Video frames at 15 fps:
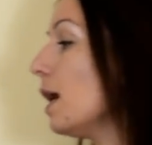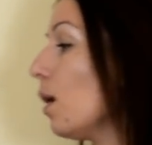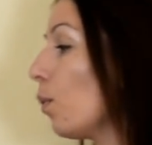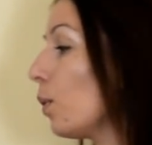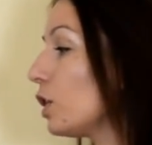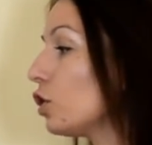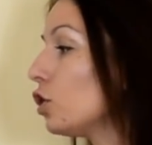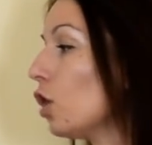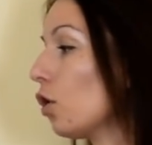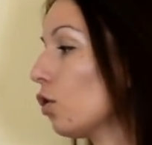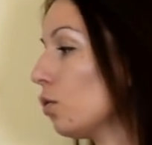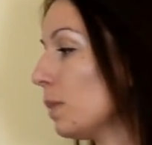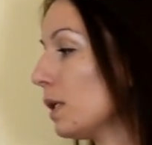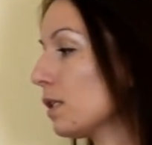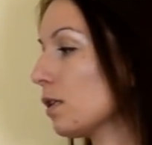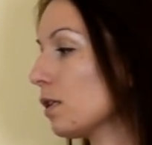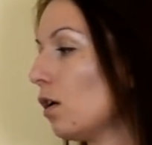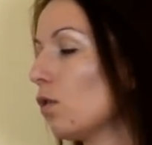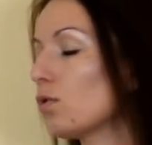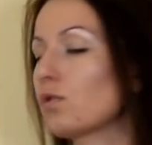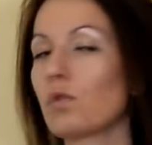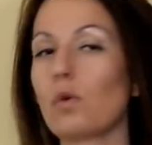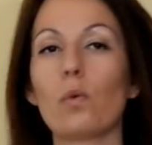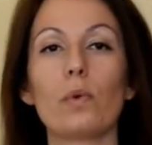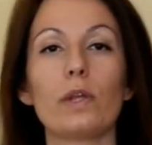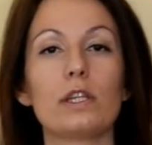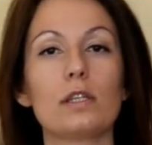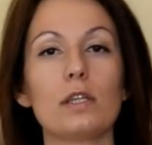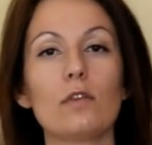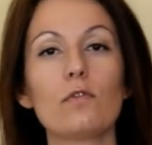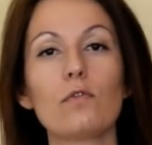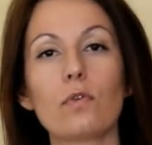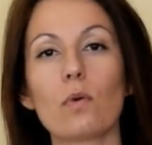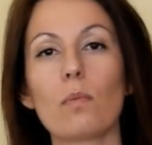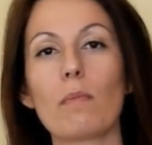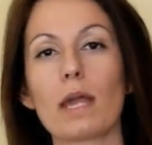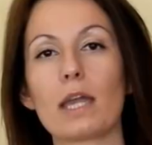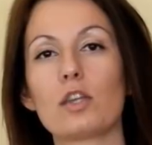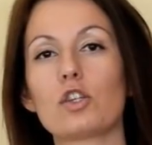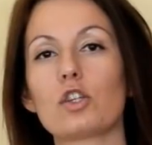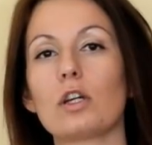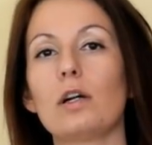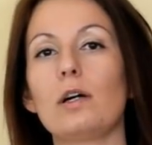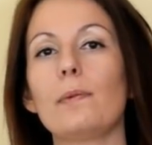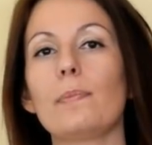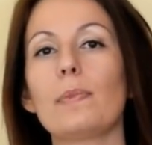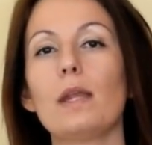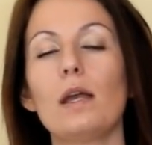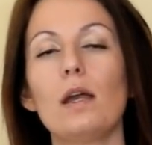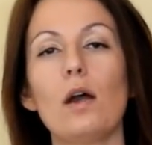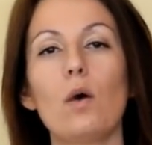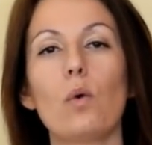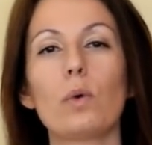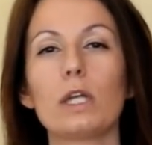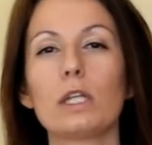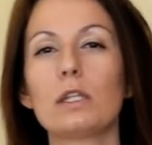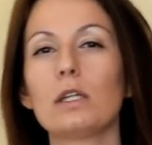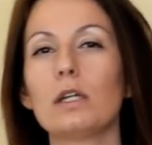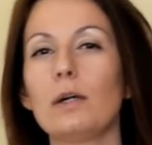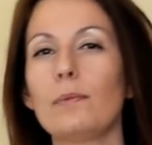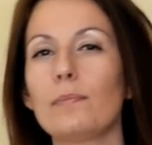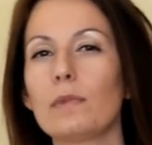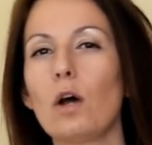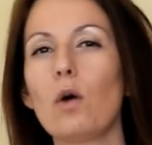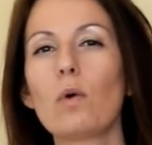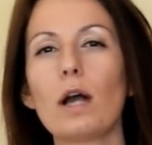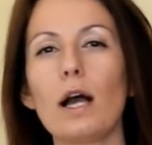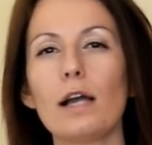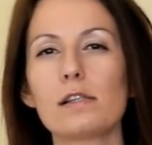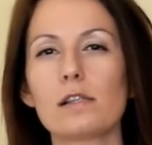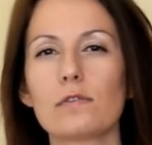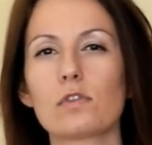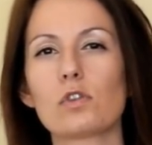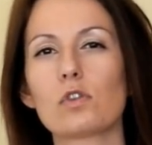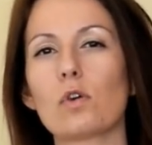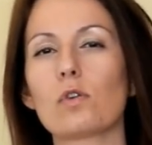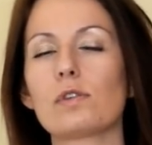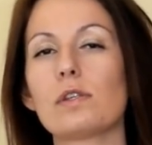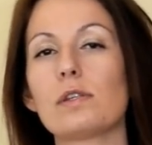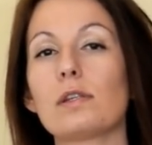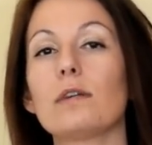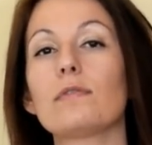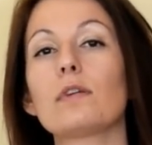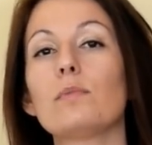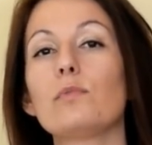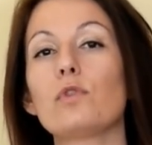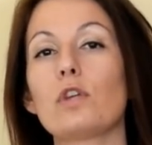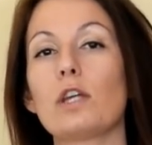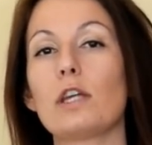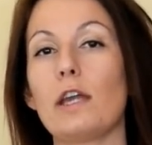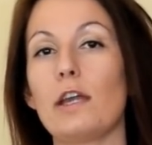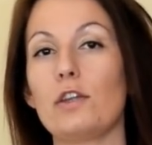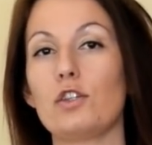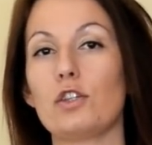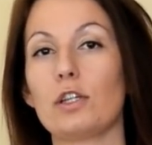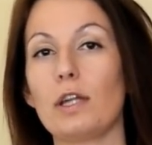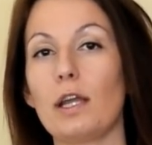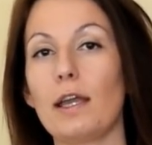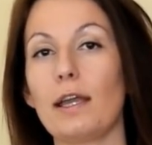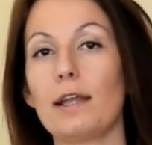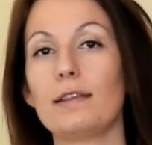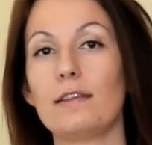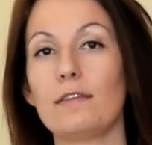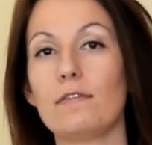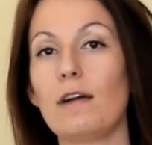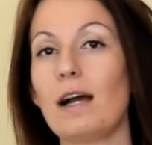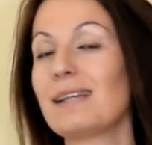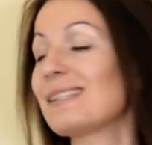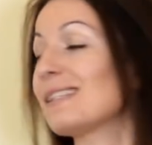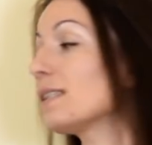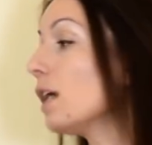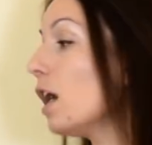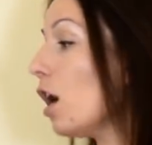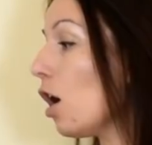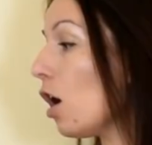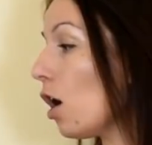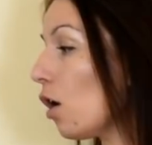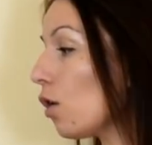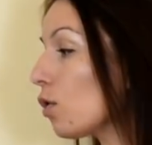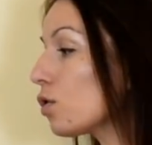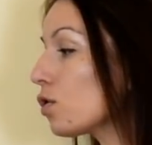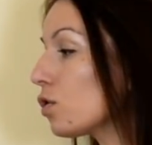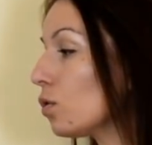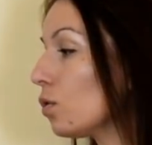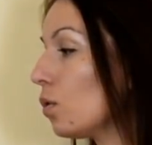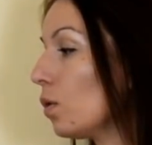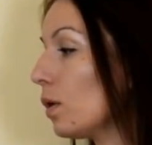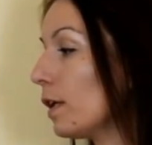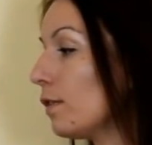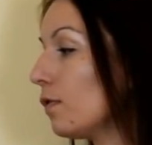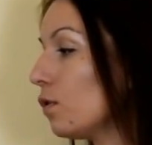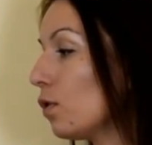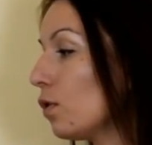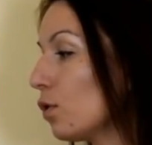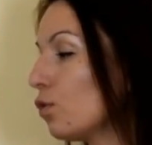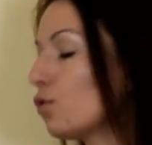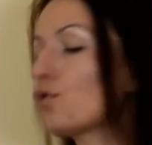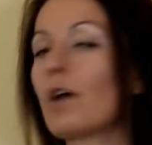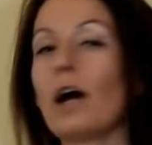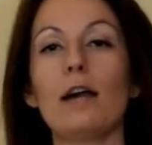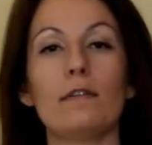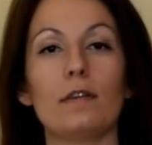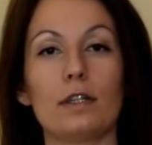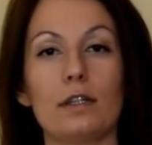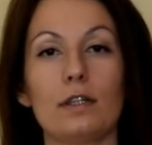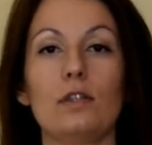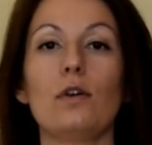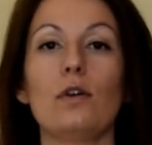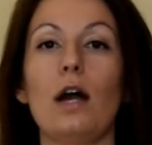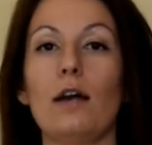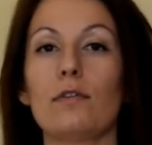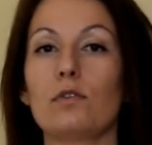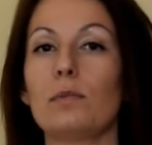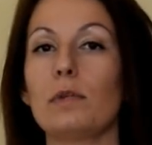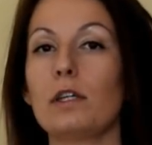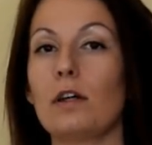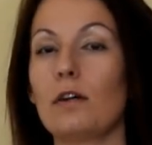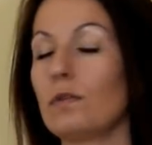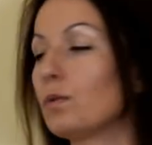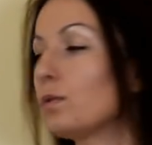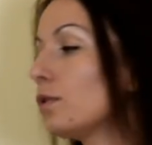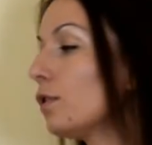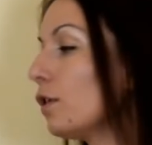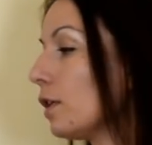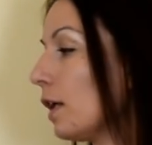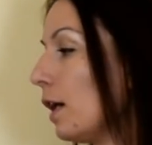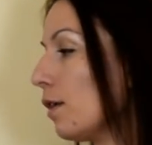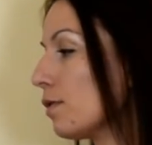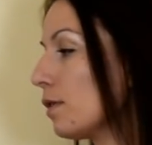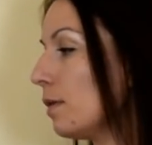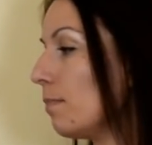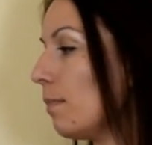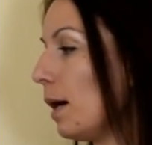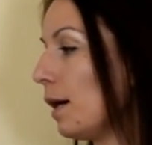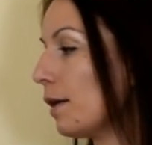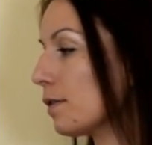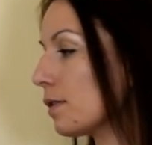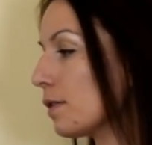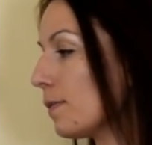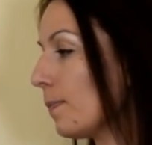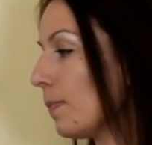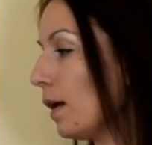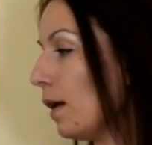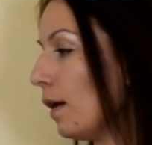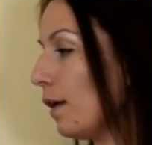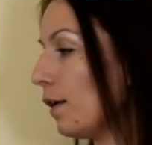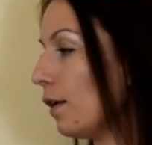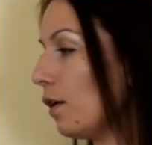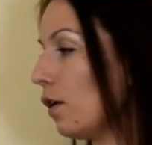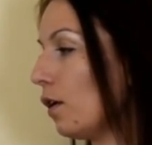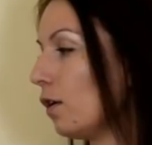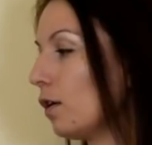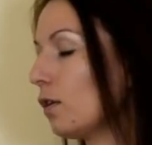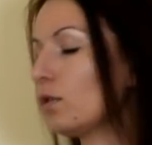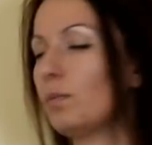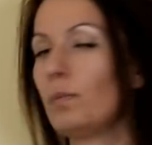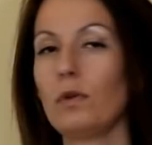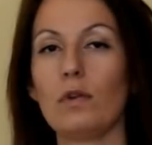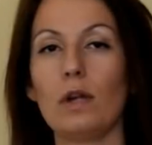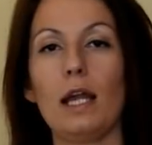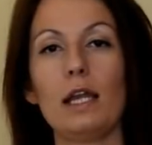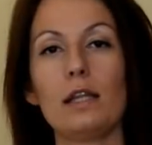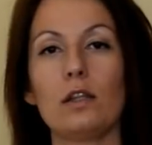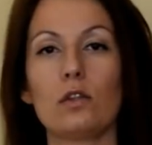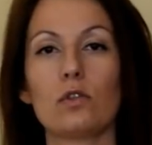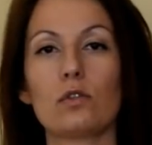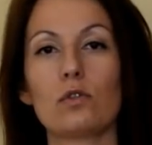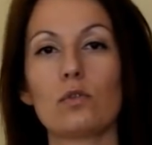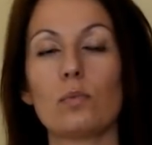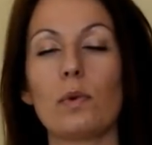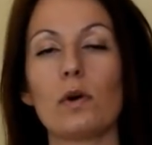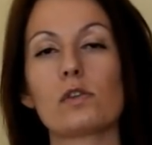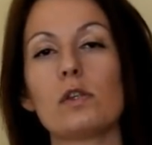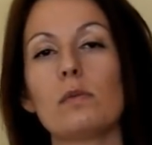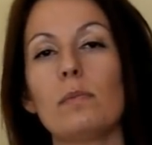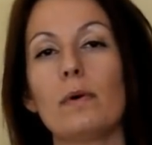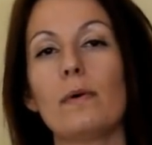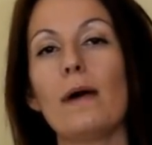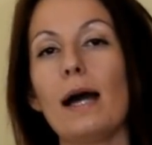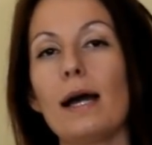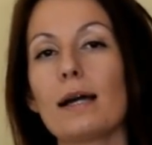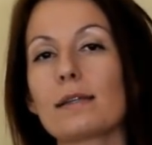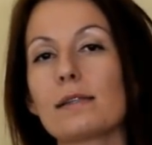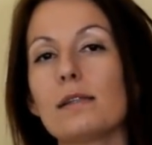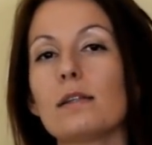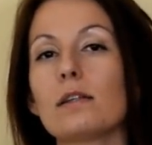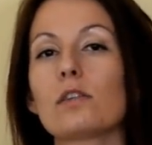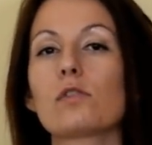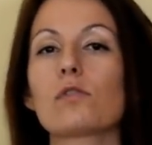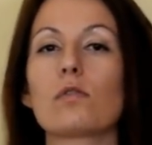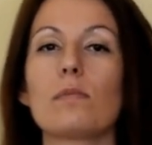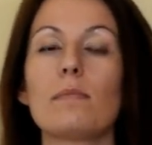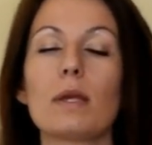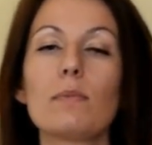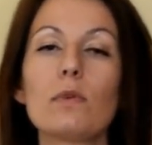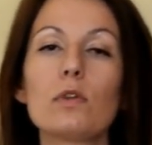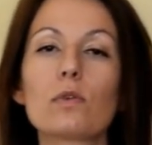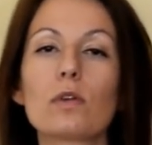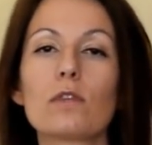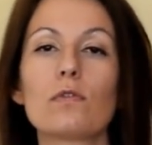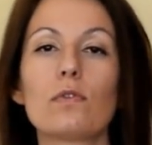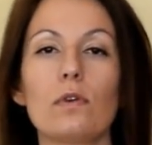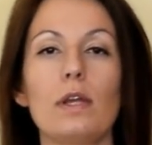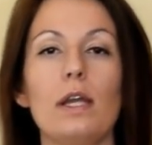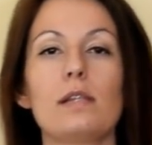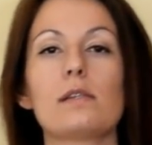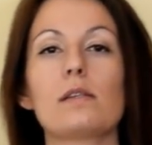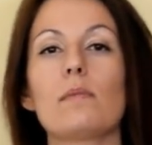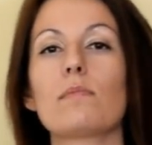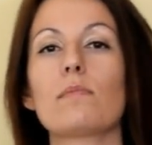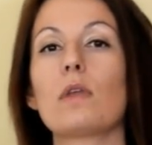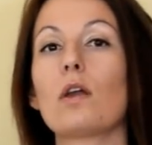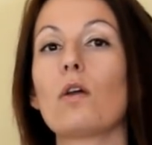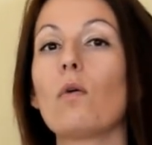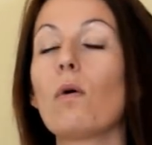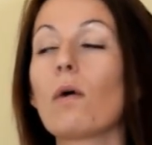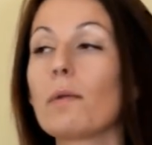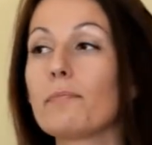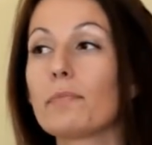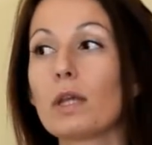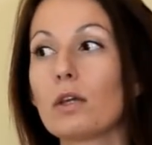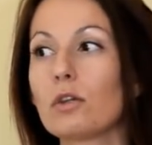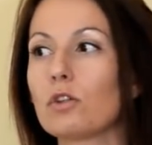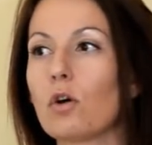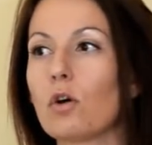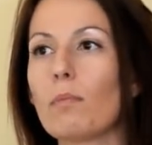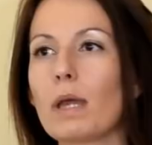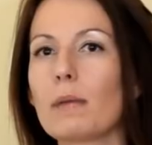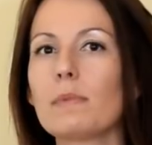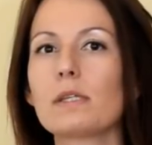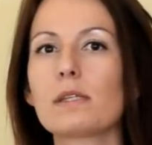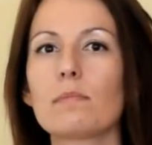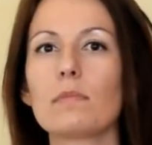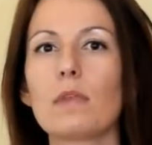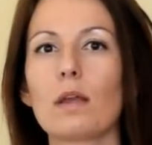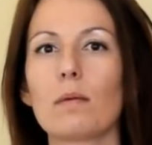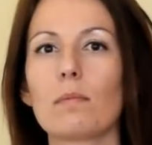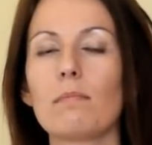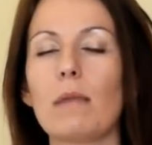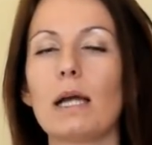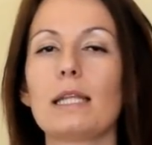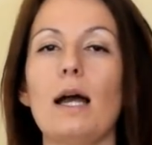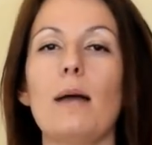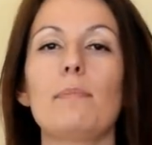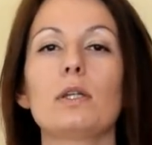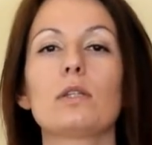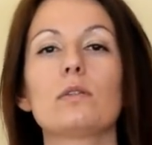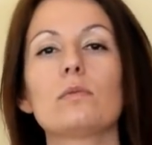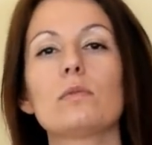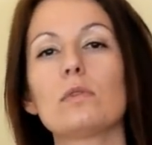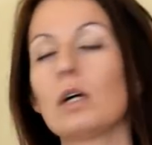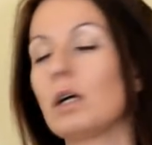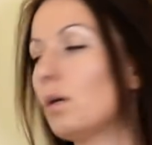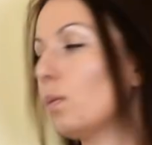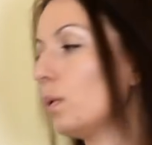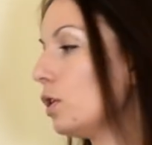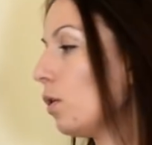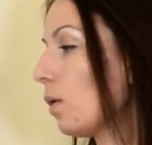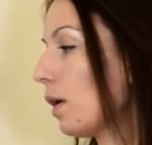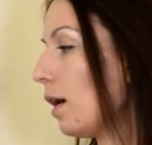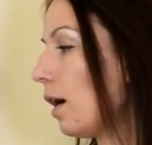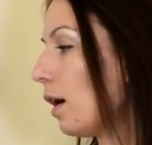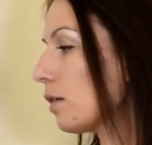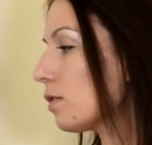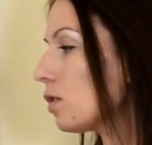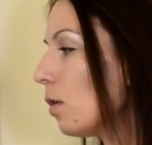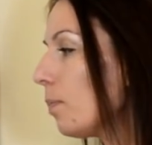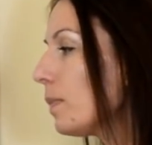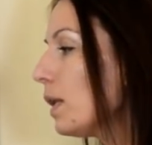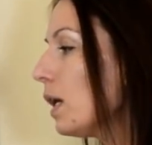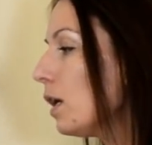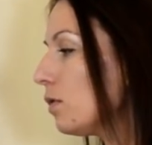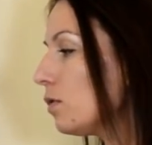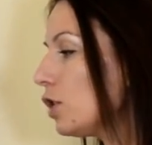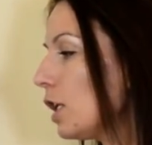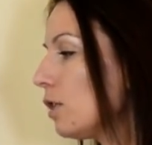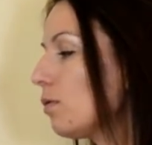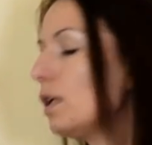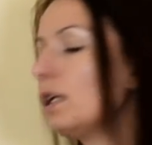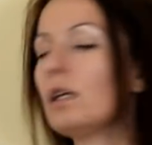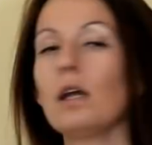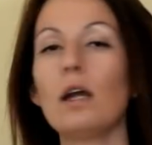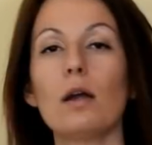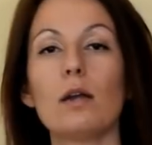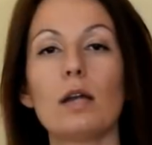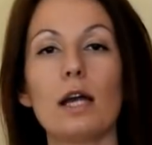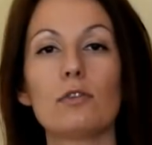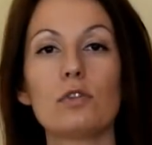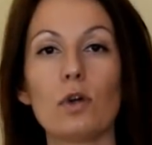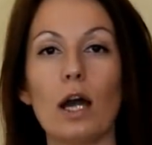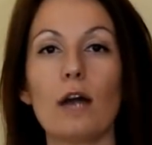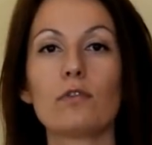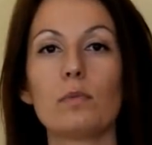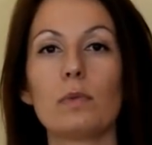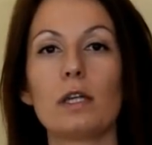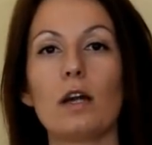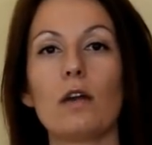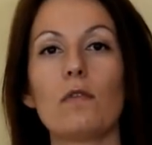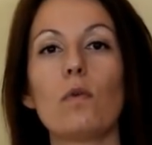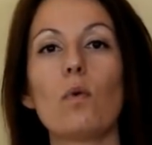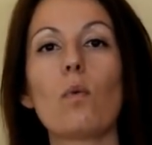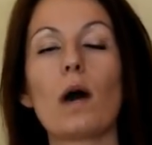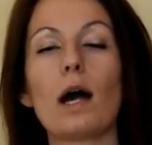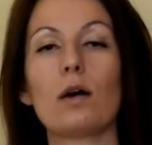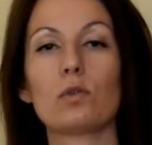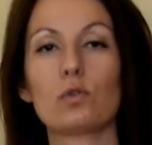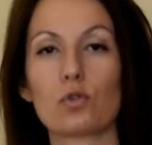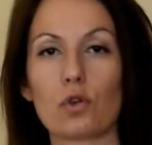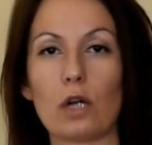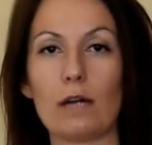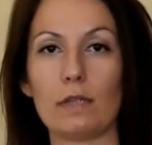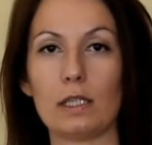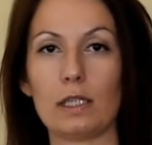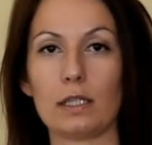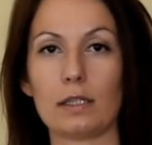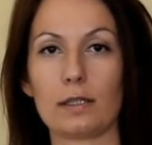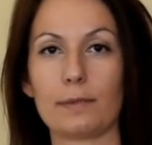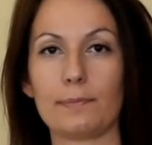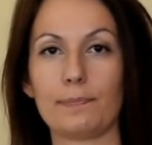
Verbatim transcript: with documents also, with information, with um, all kinds of sources of communication and devices also, if you're driving, you have to be careful. Third house and Mars here could be related to possible accidents or maybe you can forget something or you know maybe something might happen uh, with your car so generally uh, you have to be careful while traveling